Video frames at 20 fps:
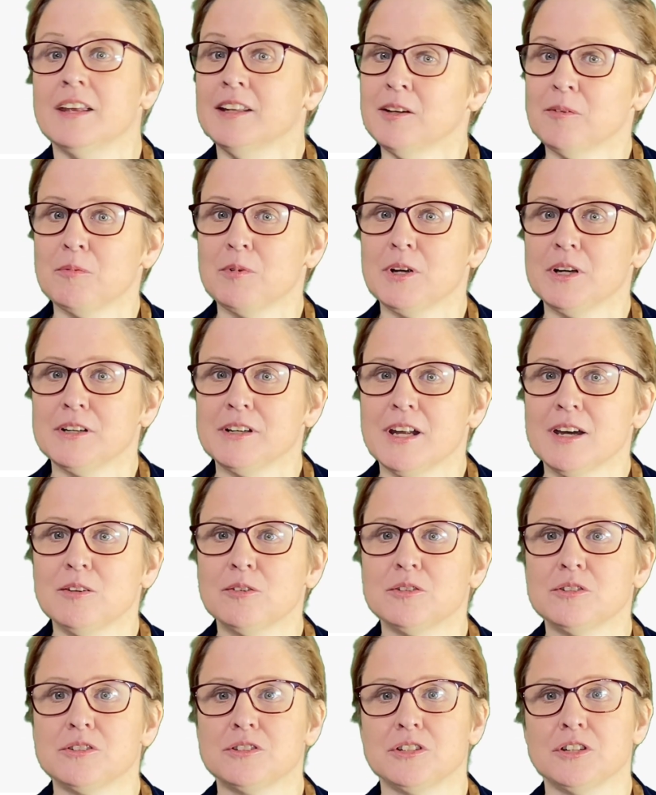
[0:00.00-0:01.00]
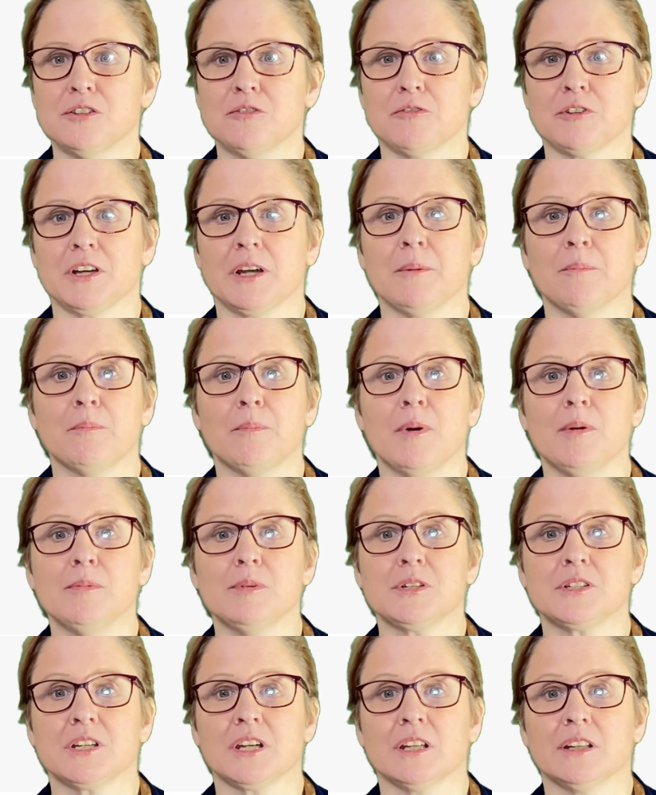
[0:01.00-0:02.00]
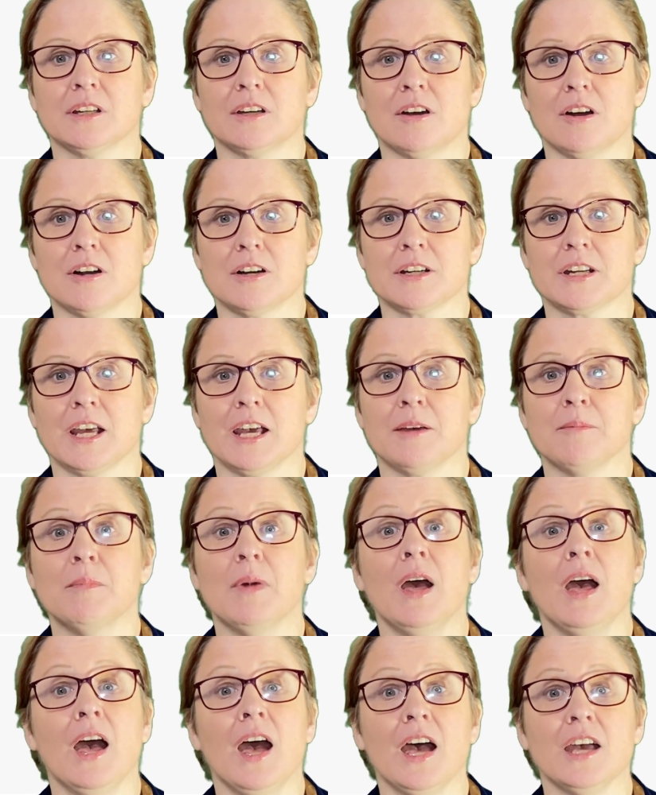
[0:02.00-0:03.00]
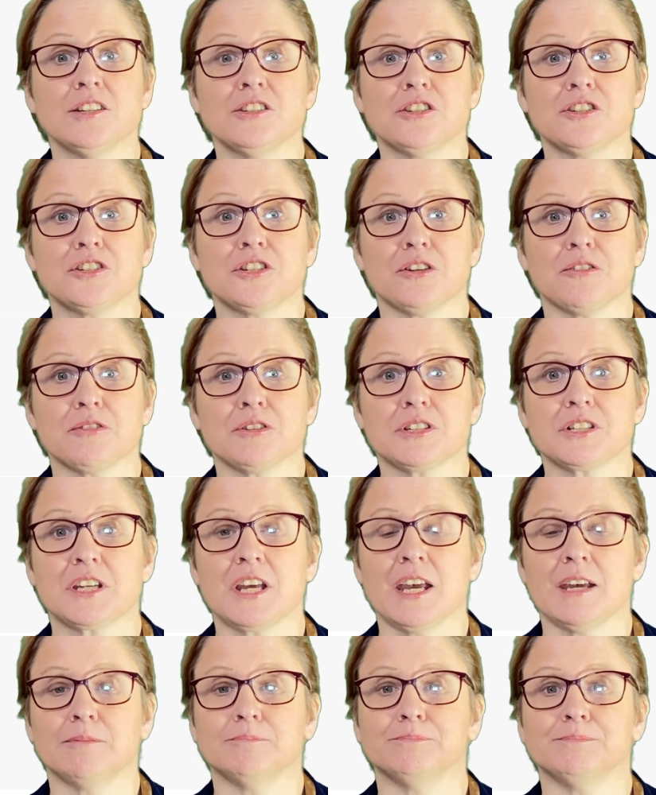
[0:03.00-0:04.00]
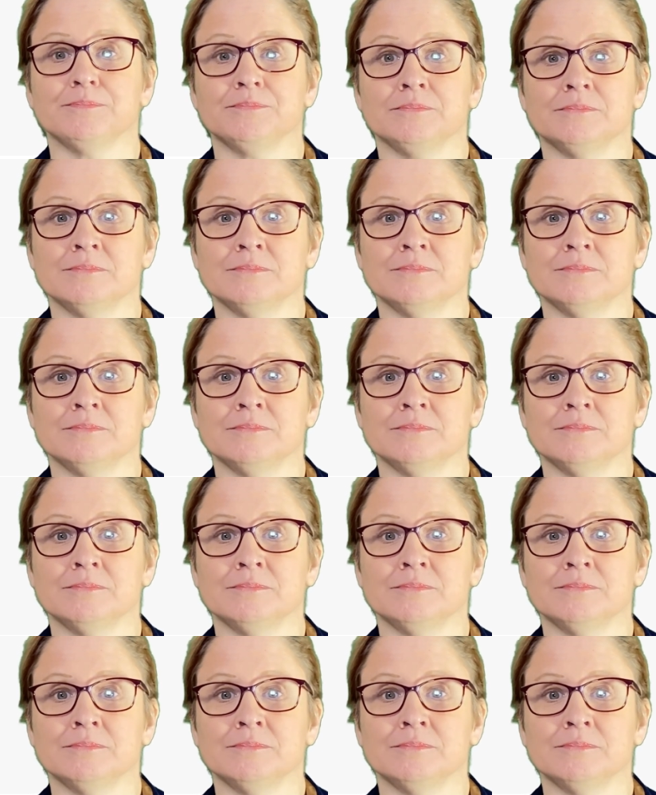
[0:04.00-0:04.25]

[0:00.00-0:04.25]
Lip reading: that we are now considering publishing the card game as a serious game.